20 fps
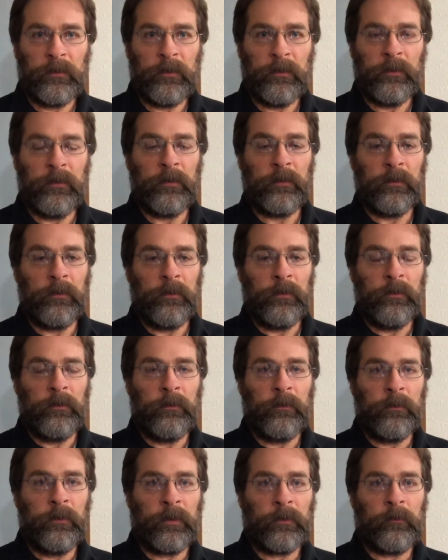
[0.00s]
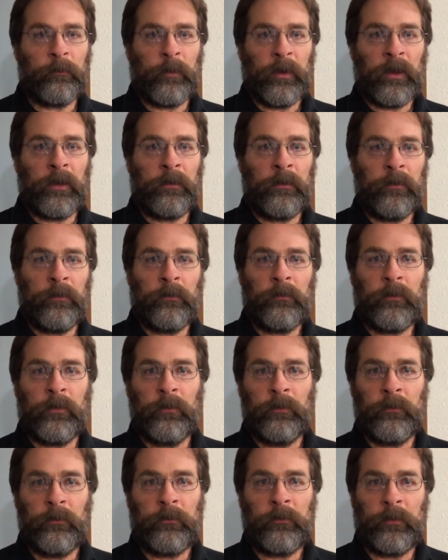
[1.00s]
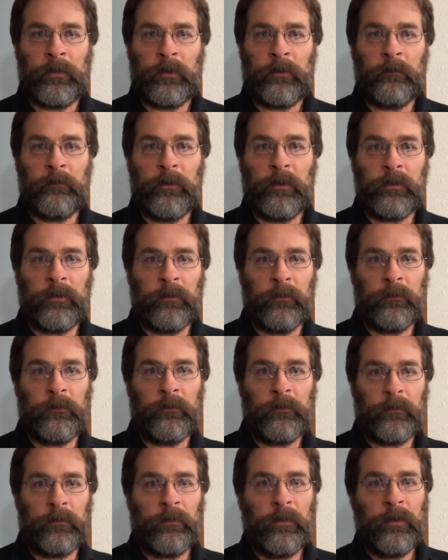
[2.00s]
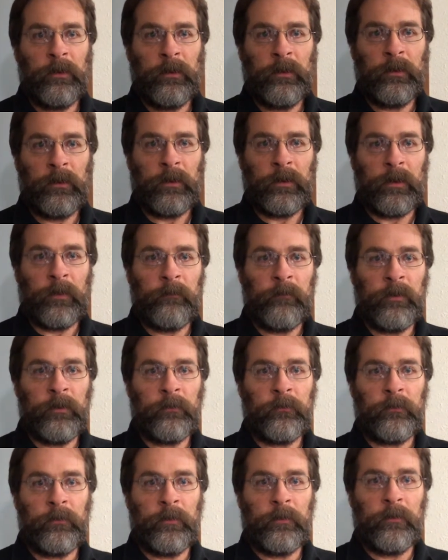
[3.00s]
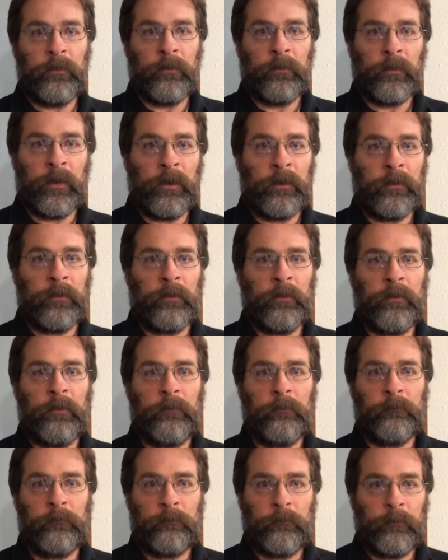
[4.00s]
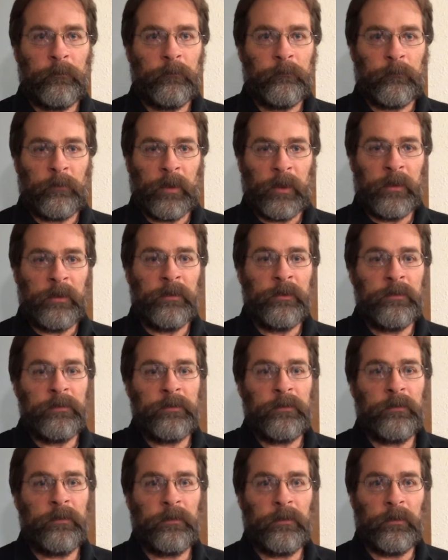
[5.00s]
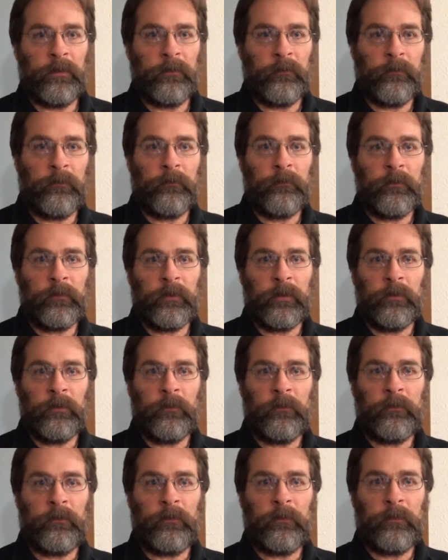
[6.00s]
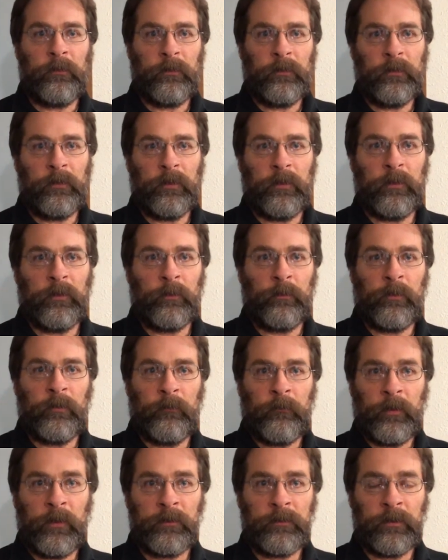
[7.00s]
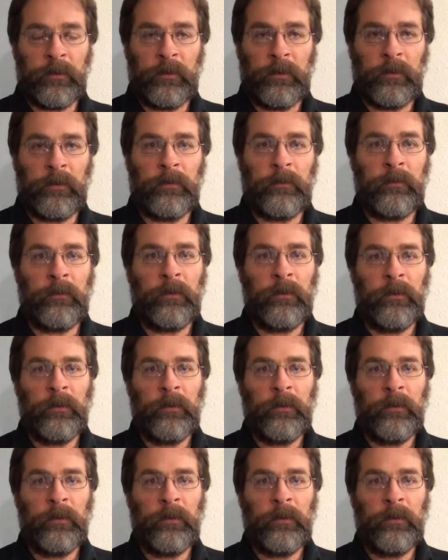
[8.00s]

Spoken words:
you can do to expand your skill set, because obviously the greater range of skills that you're proficient in,